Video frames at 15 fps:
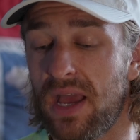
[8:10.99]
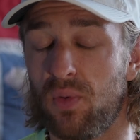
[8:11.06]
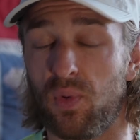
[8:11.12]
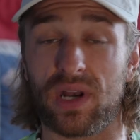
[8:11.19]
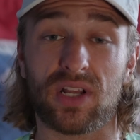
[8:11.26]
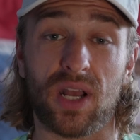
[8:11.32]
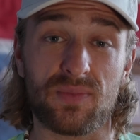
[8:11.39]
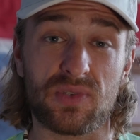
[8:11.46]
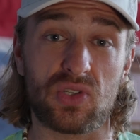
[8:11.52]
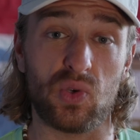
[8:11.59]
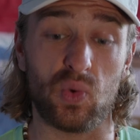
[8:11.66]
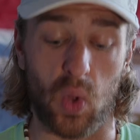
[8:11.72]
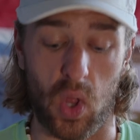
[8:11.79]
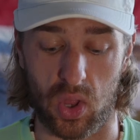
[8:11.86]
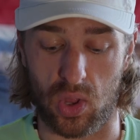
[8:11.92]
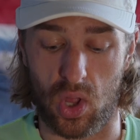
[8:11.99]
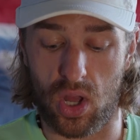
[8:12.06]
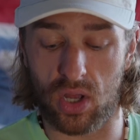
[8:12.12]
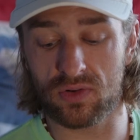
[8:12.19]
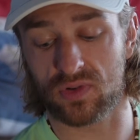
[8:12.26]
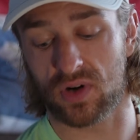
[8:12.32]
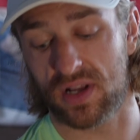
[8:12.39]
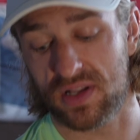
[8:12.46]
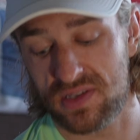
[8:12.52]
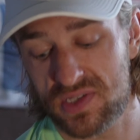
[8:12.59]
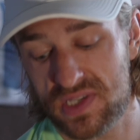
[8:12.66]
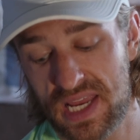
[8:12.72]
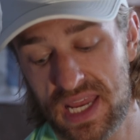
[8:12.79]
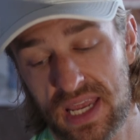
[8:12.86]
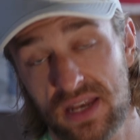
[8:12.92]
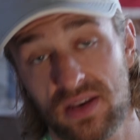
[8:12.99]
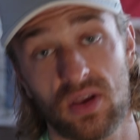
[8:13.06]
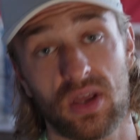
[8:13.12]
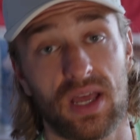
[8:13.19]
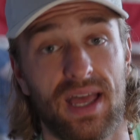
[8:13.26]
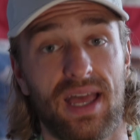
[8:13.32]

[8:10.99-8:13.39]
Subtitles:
When it comes to long runs and